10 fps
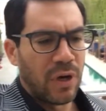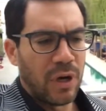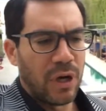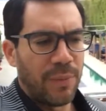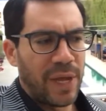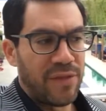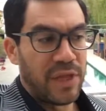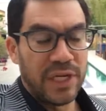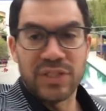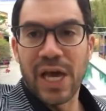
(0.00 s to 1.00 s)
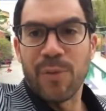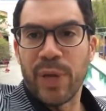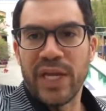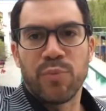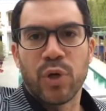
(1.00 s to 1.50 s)
And then he's got a
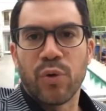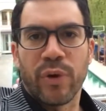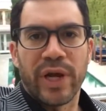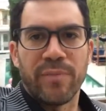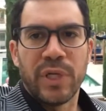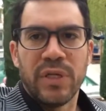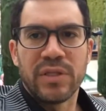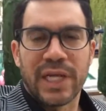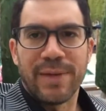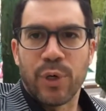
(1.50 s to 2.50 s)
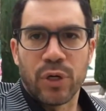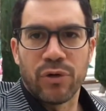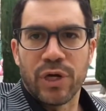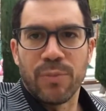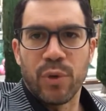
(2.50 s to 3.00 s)
paid program that I
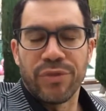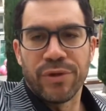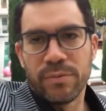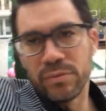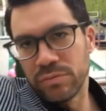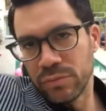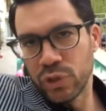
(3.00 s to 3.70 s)
partnered up with him.